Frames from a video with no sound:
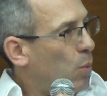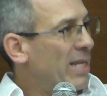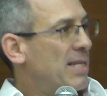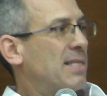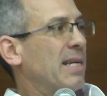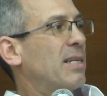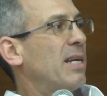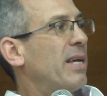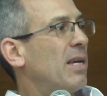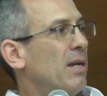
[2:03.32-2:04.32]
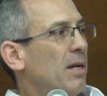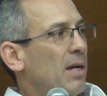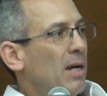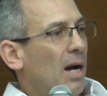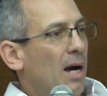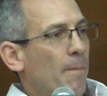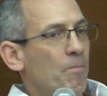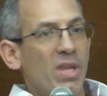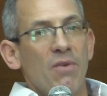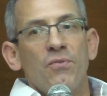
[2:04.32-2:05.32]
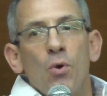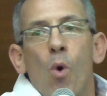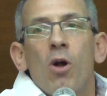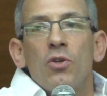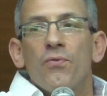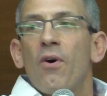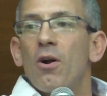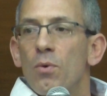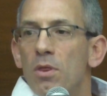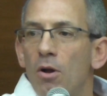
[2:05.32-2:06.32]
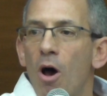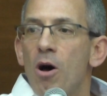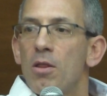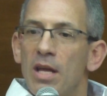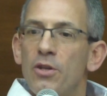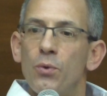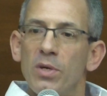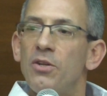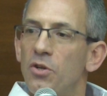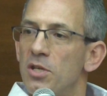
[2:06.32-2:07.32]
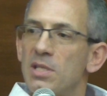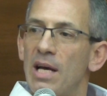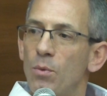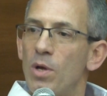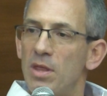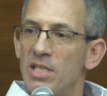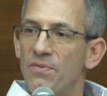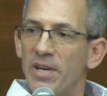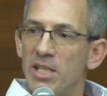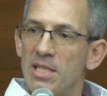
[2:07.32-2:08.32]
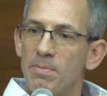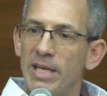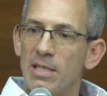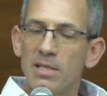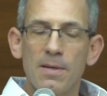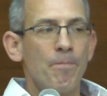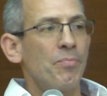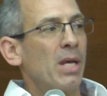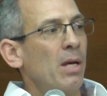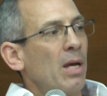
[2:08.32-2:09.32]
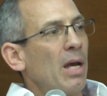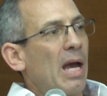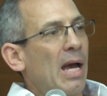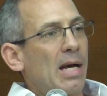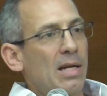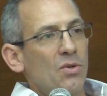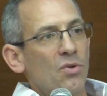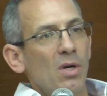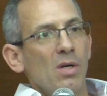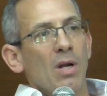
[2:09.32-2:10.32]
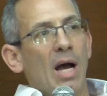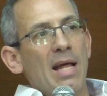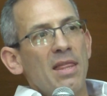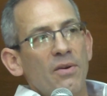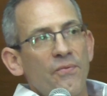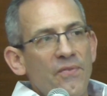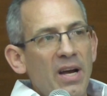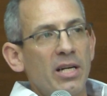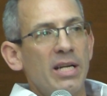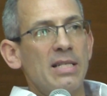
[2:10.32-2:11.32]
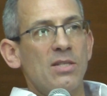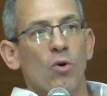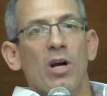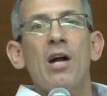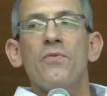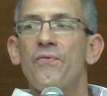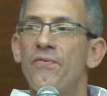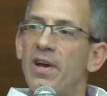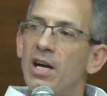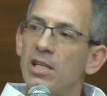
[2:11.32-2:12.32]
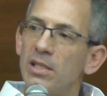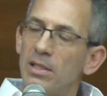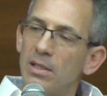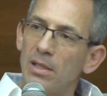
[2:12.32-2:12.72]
quite distinctly. If you want to follow the law, then you need to decide what this fairness means. And I think fairness or unfair